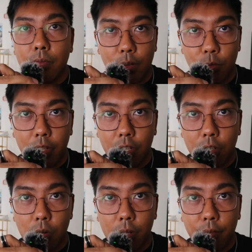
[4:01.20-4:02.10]
take really good
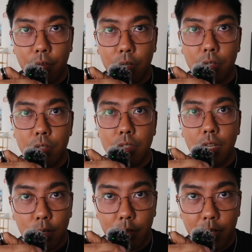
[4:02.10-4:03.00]
quality photos,
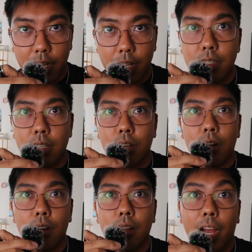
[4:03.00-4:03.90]
don't even need an SD
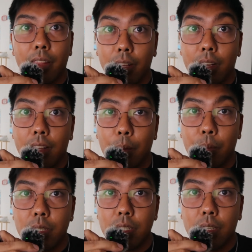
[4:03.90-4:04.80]
card, I think that
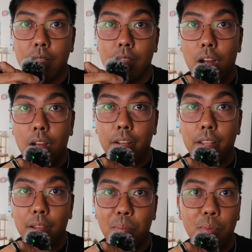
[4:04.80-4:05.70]
puts it on
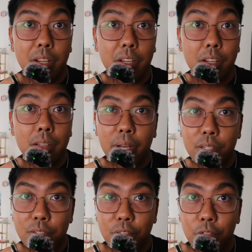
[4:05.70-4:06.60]
a pretty good
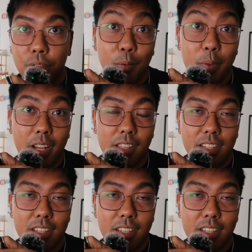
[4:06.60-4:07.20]
pedestal for me at